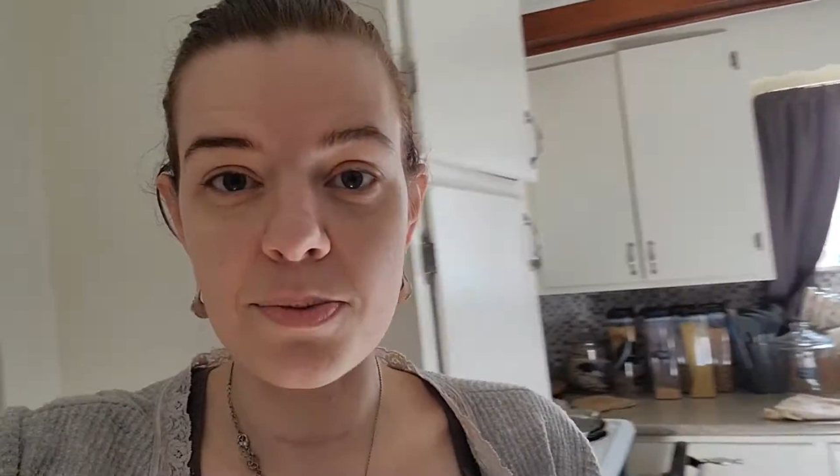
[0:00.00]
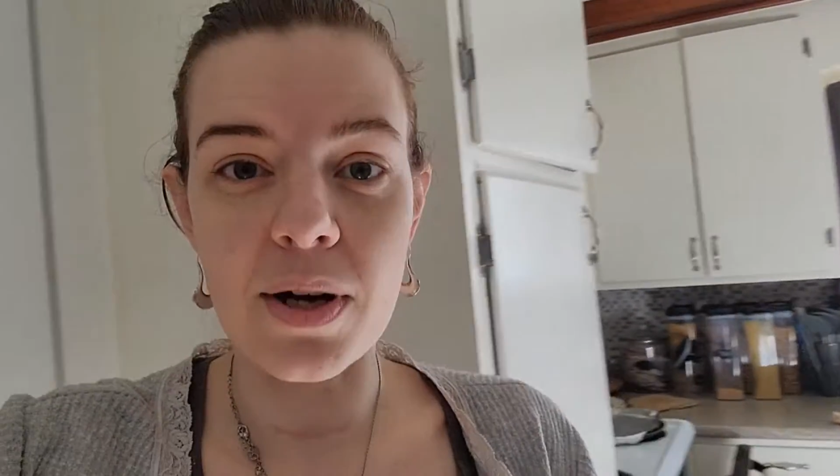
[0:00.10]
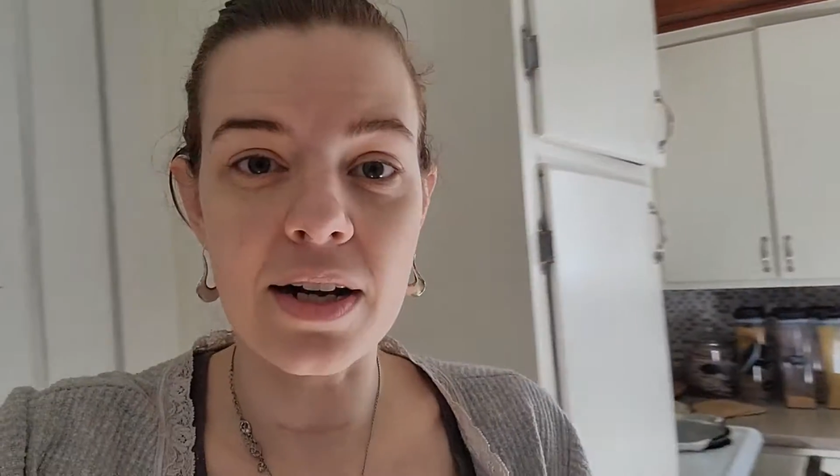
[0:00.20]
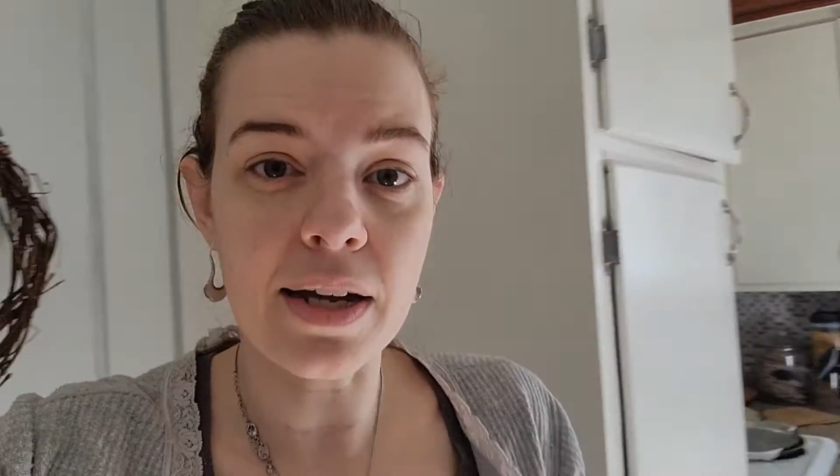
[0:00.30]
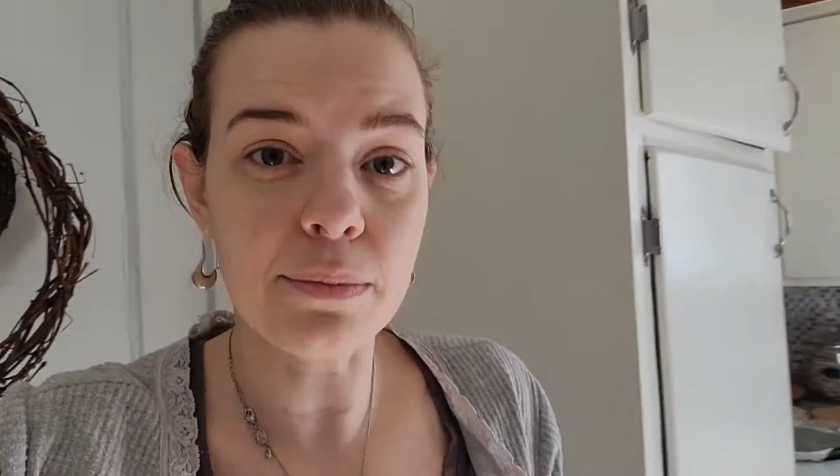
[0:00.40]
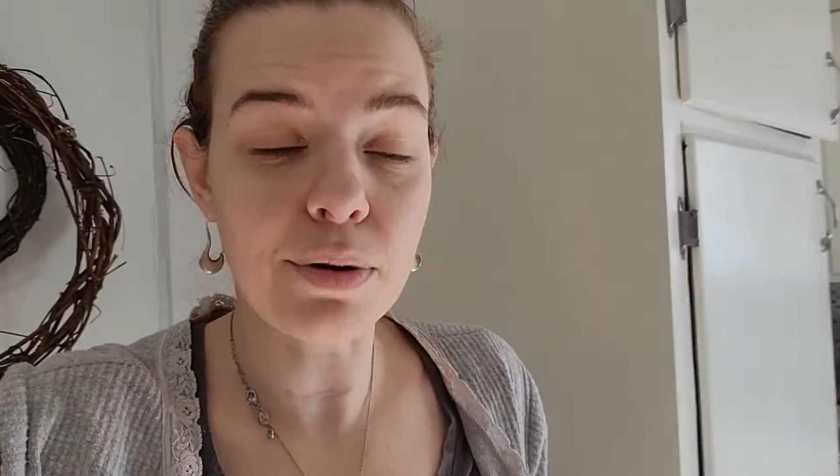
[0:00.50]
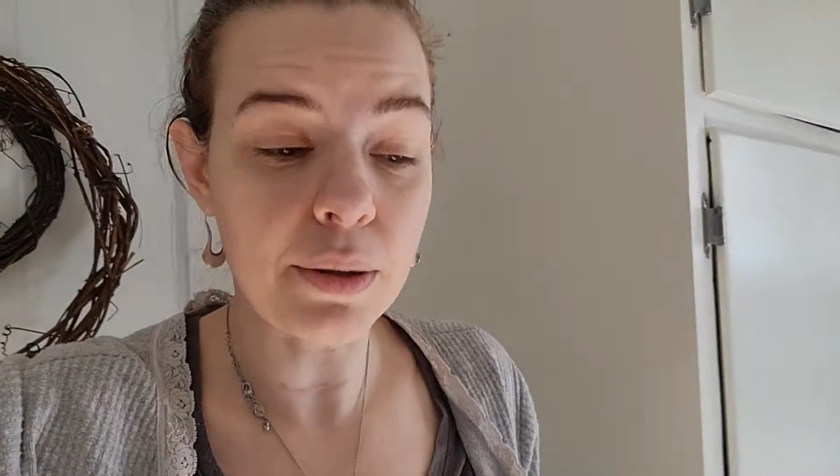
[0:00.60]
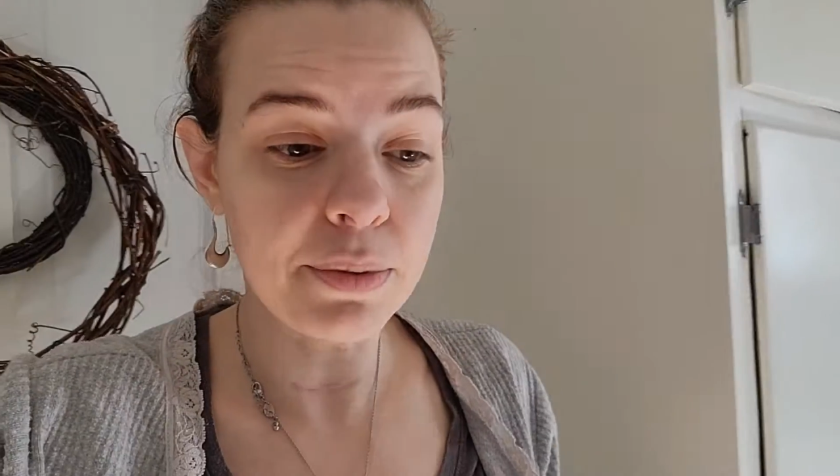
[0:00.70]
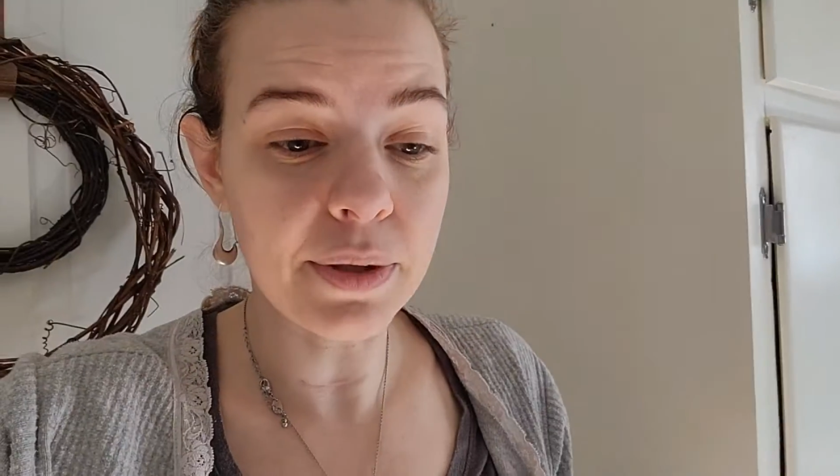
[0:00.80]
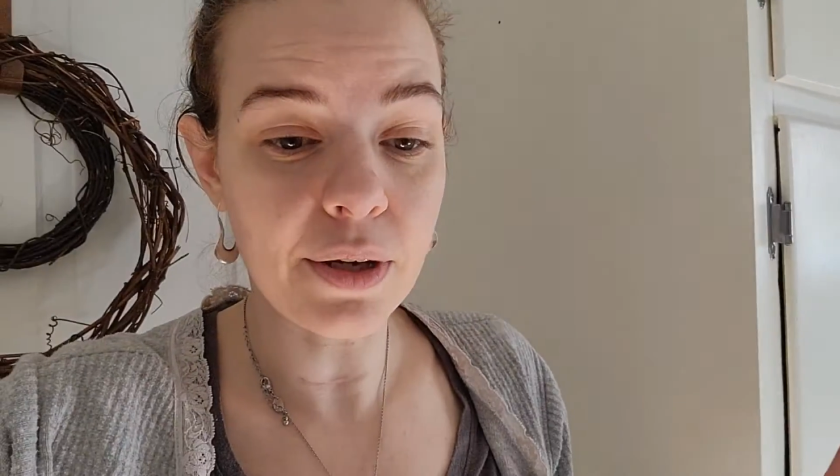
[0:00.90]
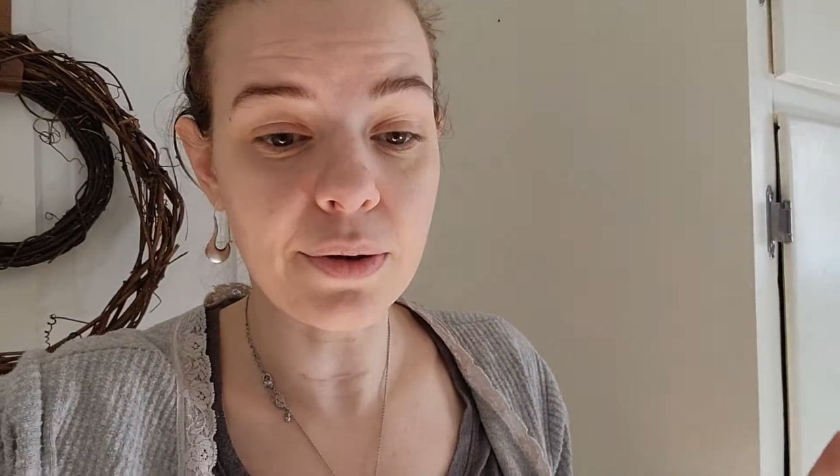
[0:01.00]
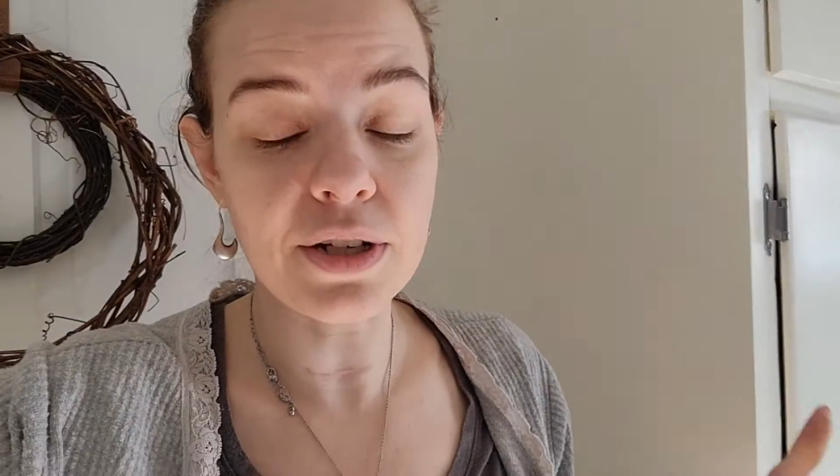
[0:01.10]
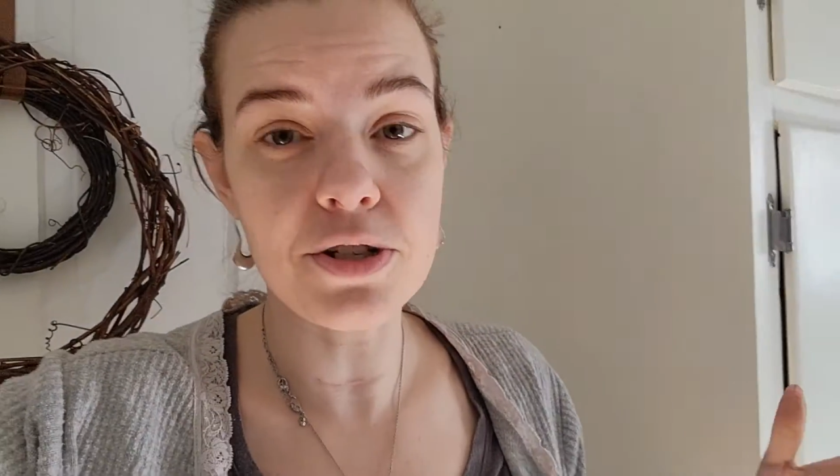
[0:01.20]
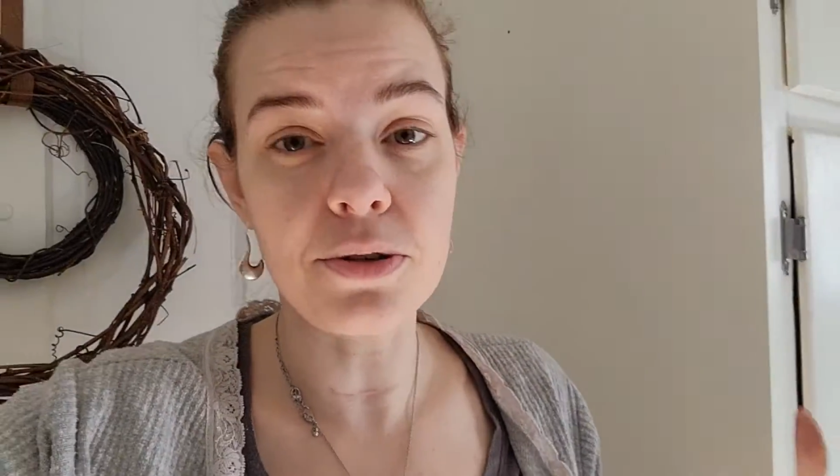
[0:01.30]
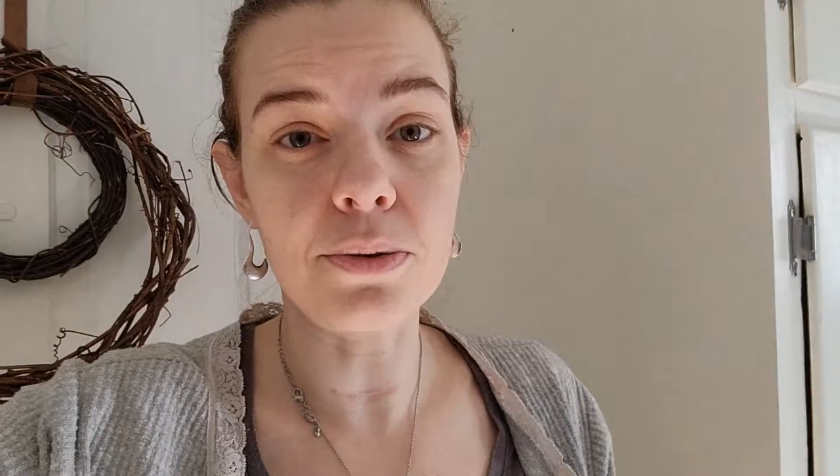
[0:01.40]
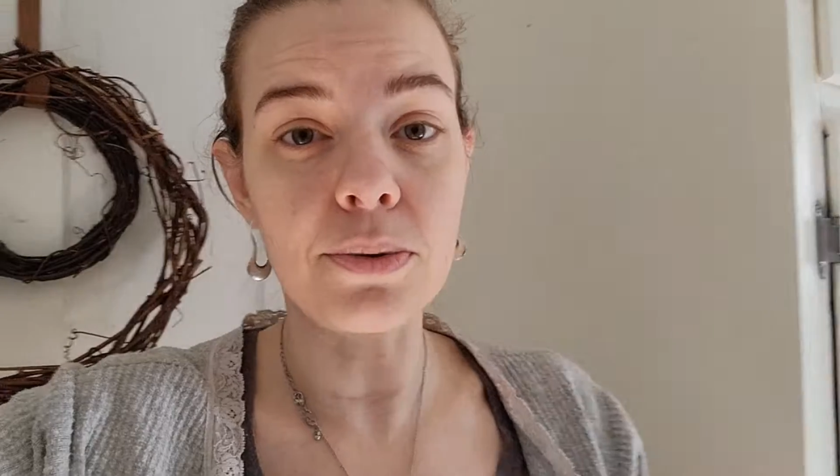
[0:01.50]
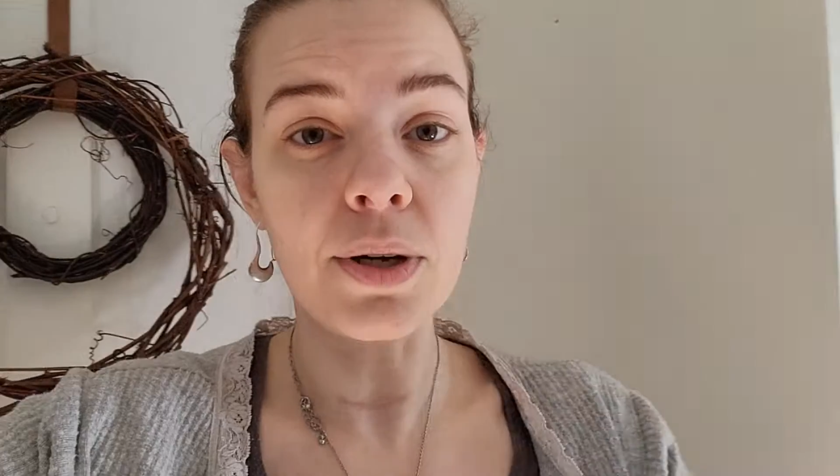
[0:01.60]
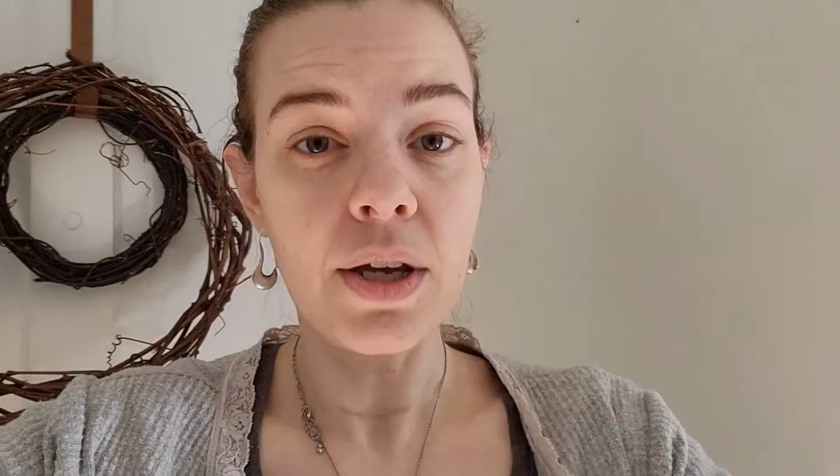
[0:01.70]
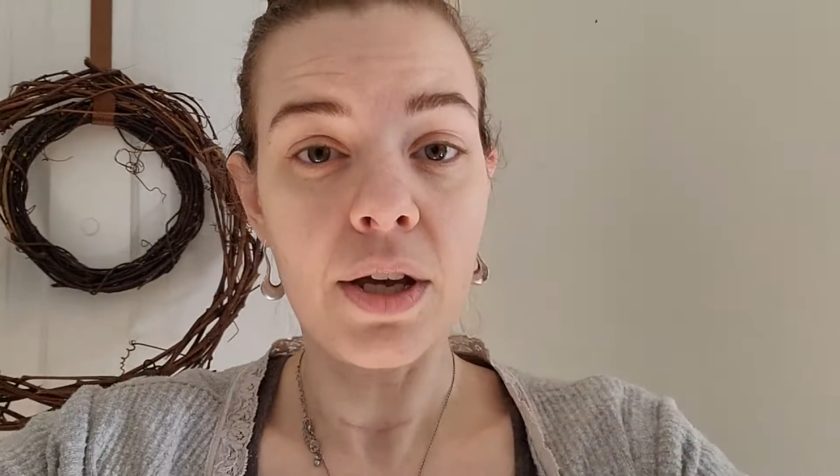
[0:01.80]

one I am probably going to